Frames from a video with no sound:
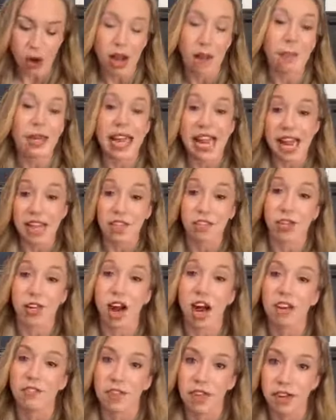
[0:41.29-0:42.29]
and I'm going to answer
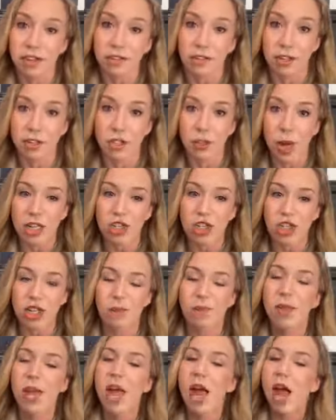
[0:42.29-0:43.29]
our very first question.